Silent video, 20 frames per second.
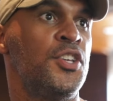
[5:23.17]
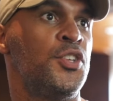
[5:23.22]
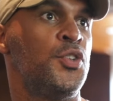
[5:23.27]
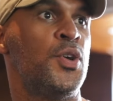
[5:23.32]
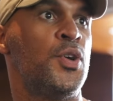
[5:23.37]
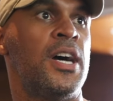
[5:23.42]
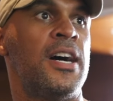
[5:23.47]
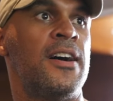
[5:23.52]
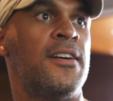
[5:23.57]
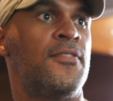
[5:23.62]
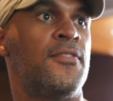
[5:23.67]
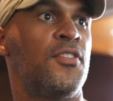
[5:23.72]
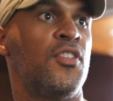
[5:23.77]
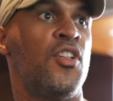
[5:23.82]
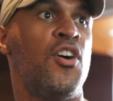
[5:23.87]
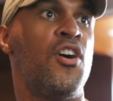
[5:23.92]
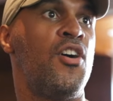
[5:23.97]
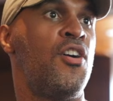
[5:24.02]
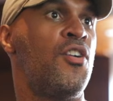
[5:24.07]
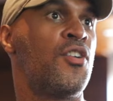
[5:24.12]
You have
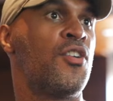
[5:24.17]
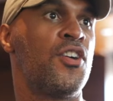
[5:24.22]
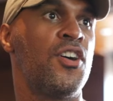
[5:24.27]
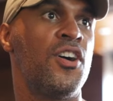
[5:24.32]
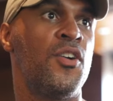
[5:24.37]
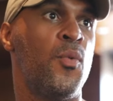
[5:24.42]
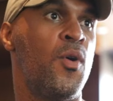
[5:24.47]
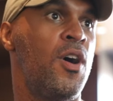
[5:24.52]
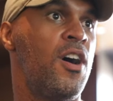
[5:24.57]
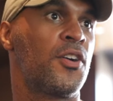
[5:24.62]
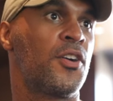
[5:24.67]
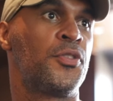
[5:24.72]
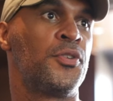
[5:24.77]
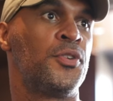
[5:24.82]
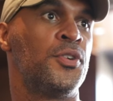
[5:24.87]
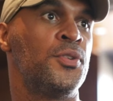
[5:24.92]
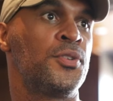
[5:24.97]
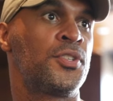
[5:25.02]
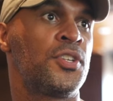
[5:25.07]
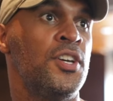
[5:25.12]
long
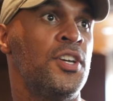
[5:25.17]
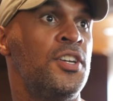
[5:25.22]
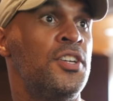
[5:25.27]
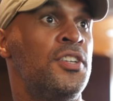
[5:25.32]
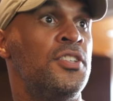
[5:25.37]
walkthroughs.